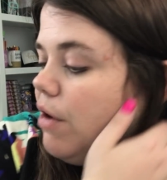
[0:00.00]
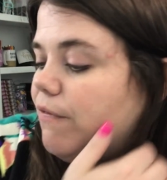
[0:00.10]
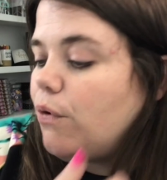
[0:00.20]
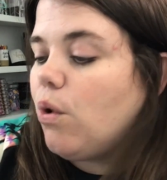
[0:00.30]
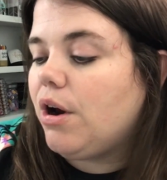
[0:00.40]

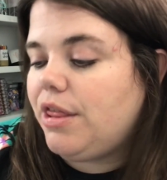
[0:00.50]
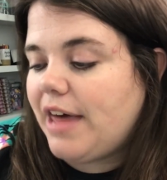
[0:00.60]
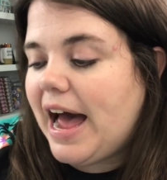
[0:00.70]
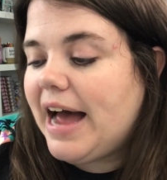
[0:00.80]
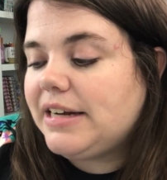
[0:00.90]
for
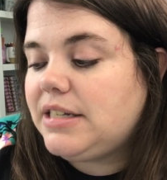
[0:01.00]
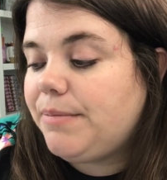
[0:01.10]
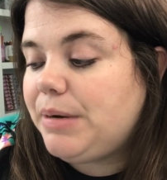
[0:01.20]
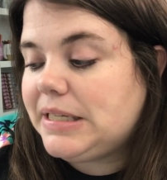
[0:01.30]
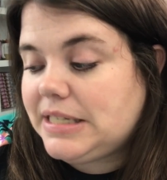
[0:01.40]
that
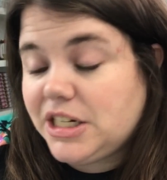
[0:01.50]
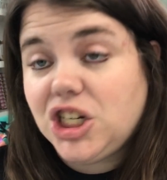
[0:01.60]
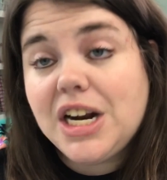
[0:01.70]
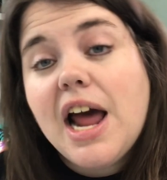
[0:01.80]
position,